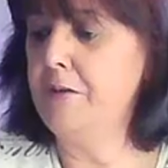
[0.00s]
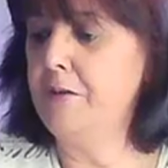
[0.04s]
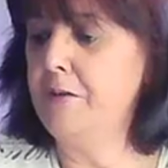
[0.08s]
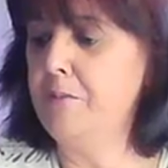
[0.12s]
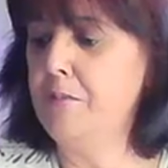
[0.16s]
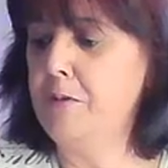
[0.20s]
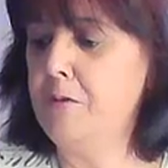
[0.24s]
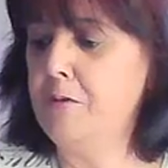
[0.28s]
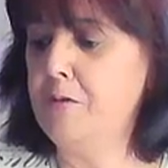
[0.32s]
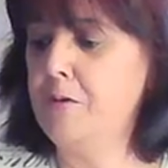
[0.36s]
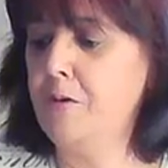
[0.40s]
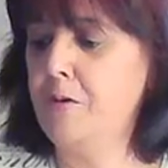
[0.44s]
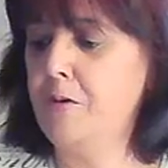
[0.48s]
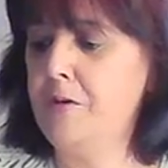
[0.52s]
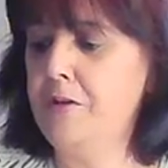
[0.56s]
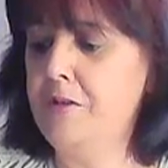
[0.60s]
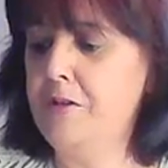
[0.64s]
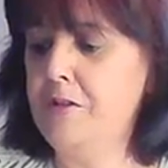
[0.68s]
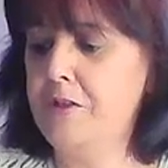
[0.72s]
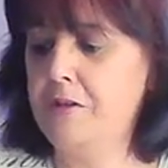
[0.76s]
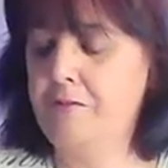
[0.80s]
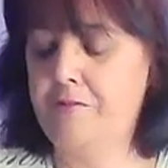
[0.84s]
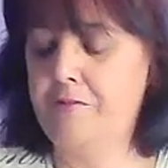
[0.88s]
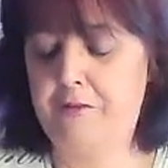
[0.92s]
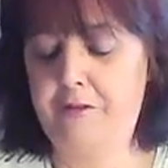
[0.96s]

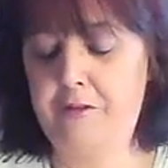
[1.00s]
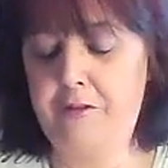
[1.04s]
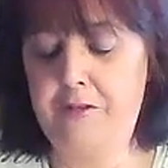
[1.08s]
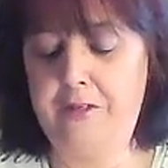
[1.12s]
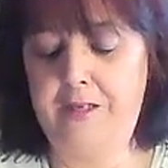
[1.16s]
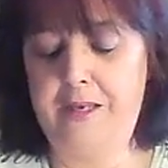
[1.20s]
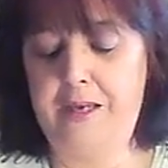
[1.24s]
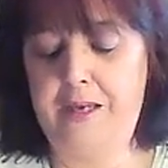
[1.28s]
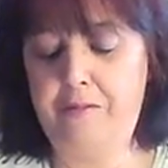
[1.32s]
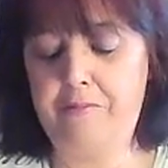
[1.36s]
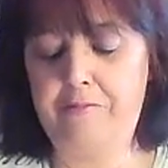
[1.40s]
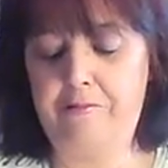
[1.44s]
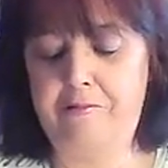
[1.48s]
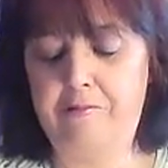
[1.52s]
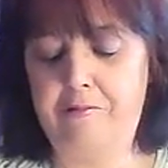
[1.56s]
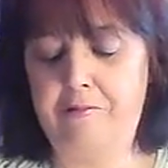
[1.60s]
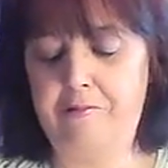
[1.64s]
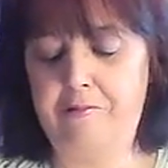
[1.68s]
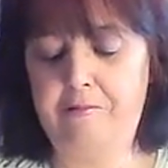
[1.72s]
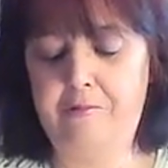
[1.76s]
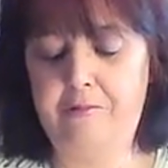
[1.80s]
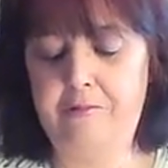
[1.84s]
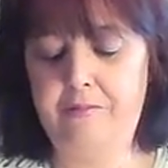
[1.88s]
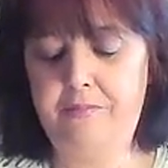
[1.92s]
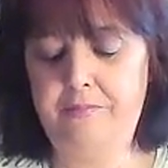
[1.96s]
Moontology for you,
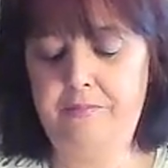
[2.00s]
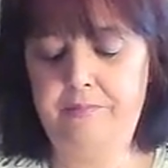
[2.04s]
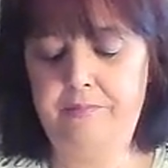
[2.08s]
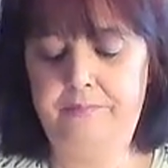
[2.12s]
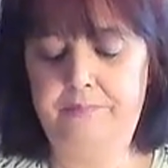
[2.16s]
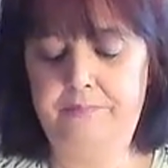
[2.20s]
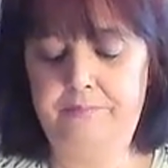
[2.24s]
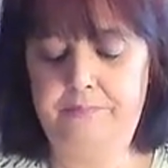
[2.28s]
Capricorn.